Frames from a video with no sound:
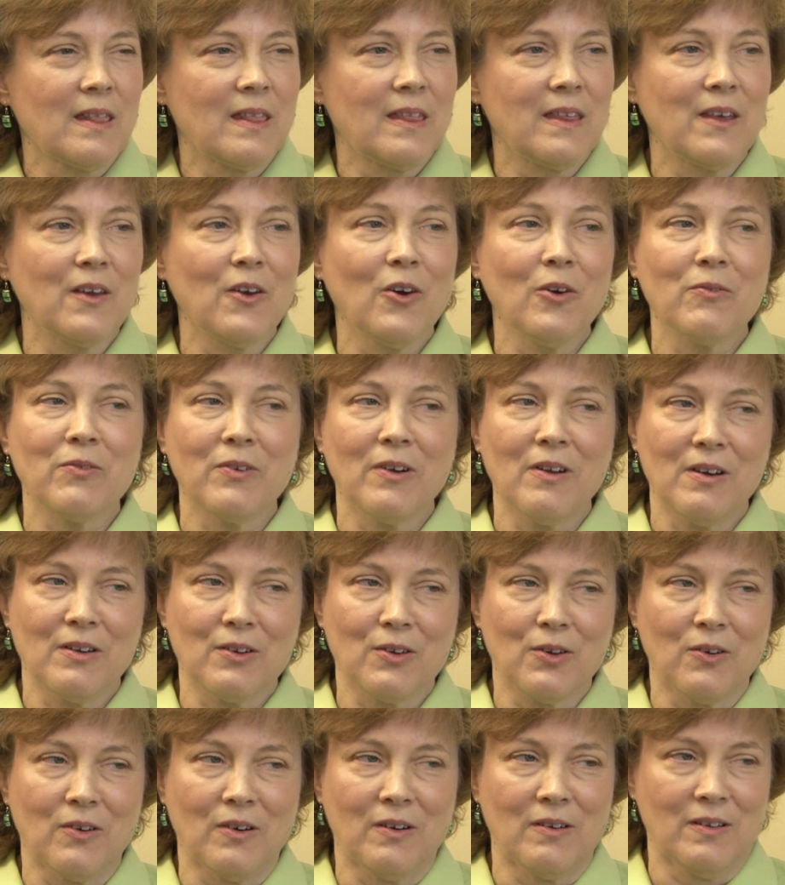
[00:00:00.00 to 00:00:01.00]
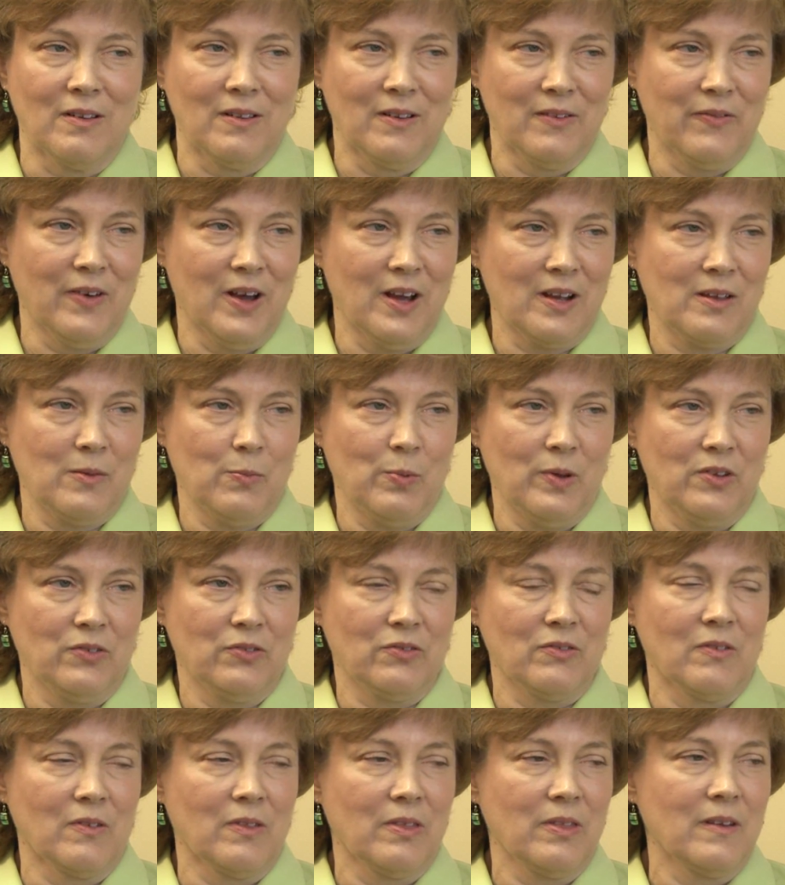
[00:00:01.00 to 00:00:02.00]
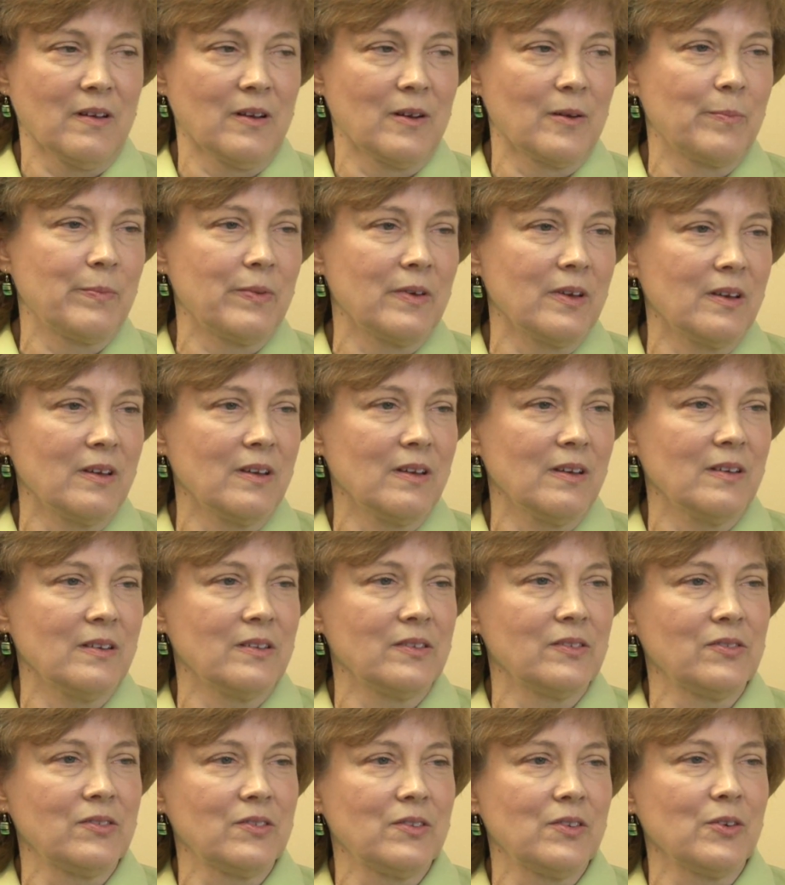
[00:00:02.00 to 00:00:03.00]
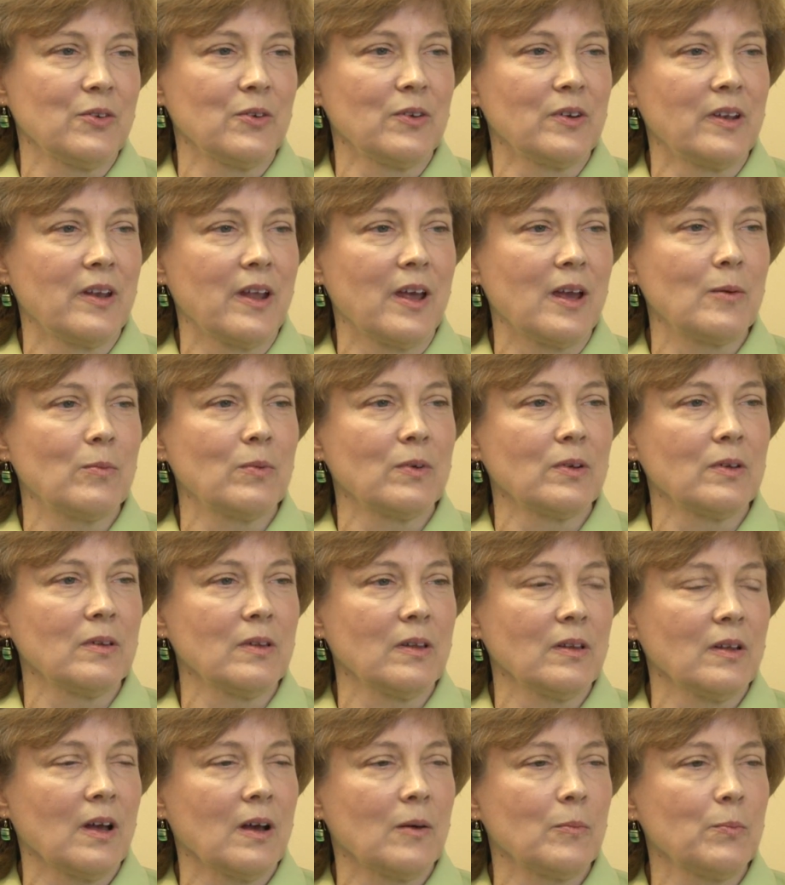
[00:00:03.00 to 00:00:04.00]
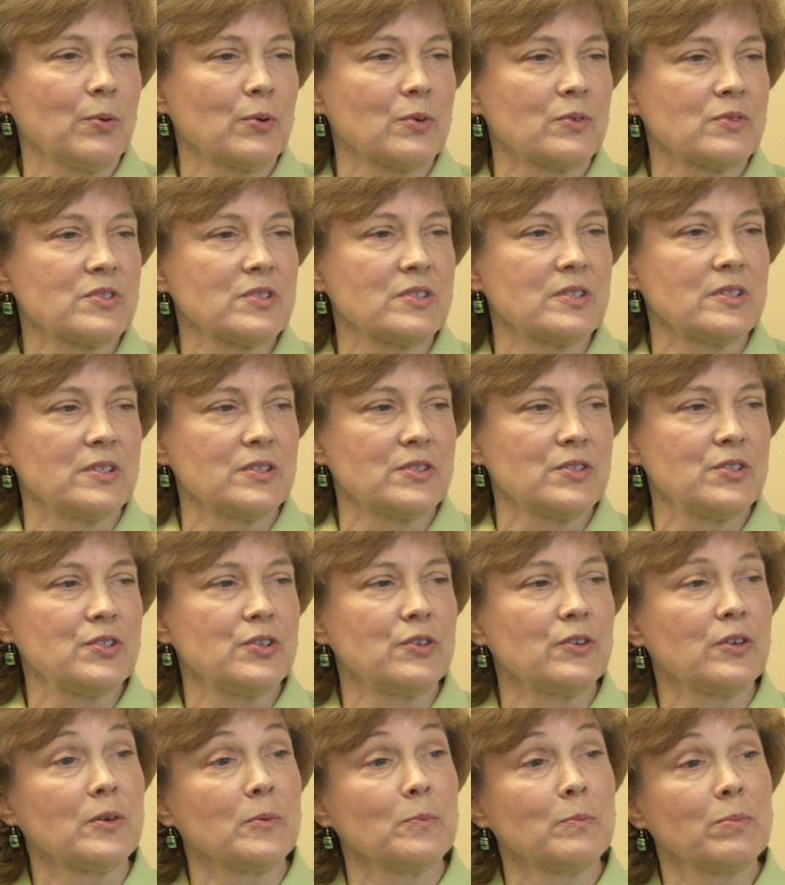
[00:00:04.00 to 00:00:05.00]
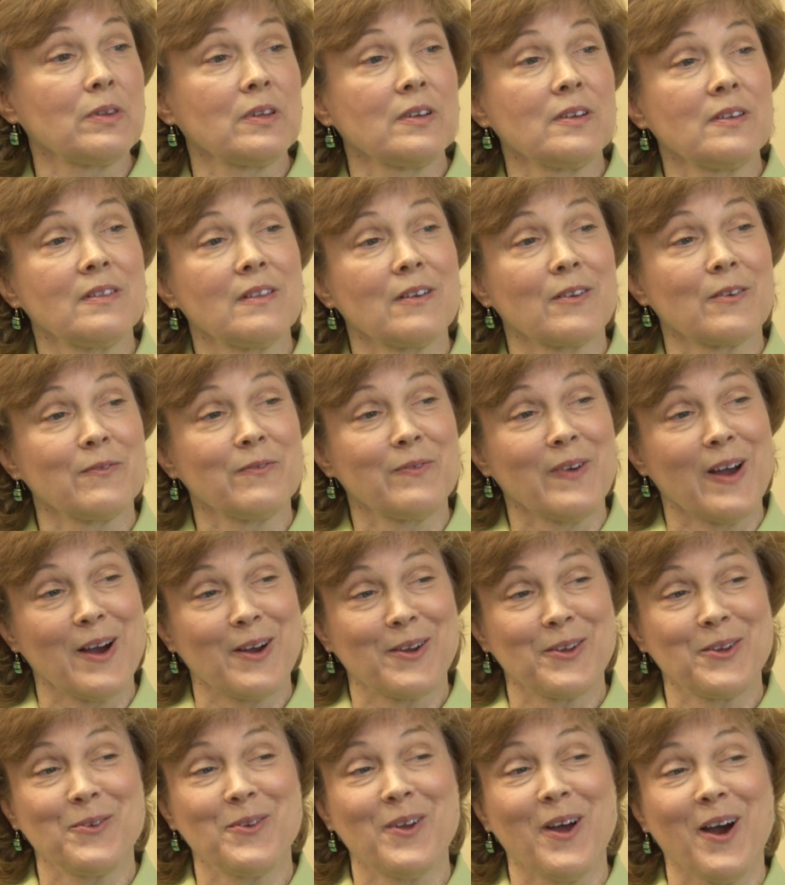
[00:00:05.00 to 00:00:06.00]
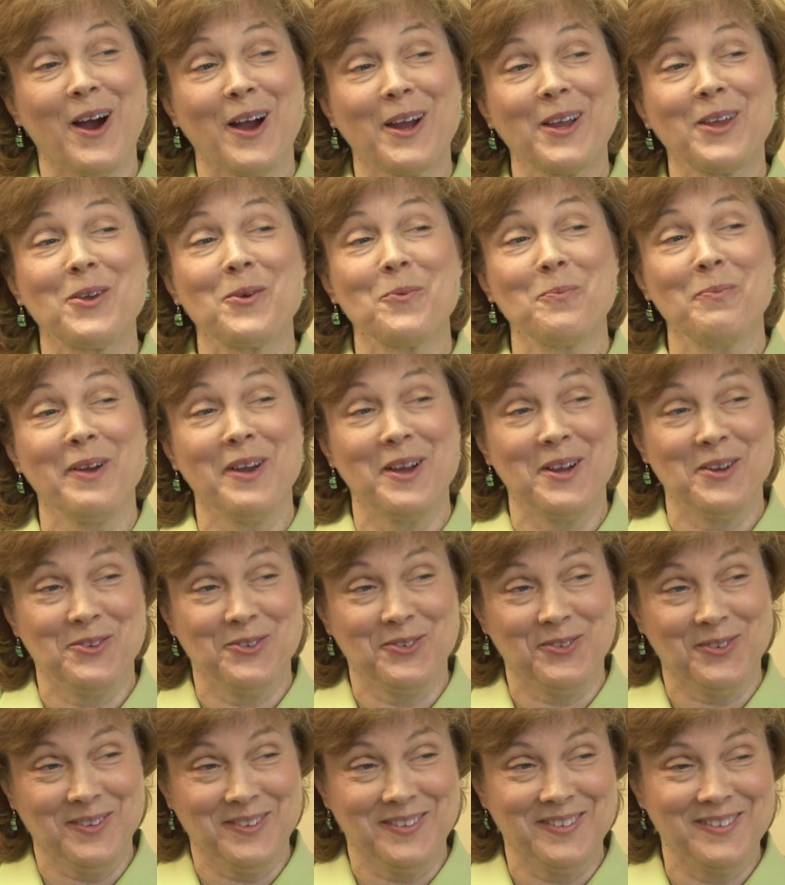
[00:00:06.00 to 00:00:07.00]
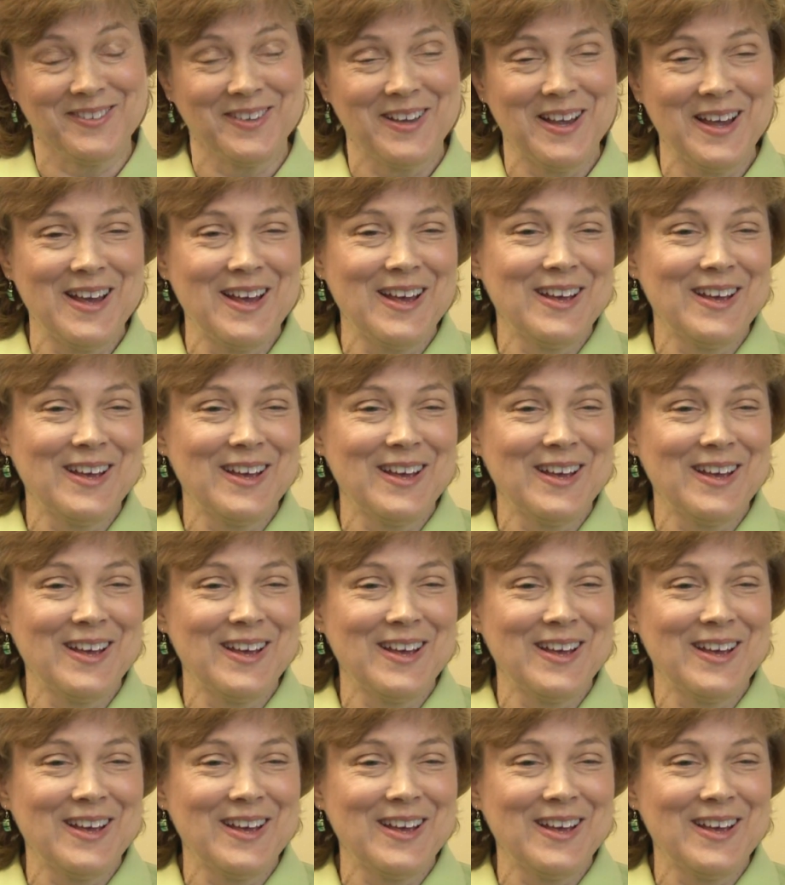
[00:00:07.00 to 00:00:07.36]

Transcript: The overall goal of occupational therapy is to enable a person to complete their valued occupations.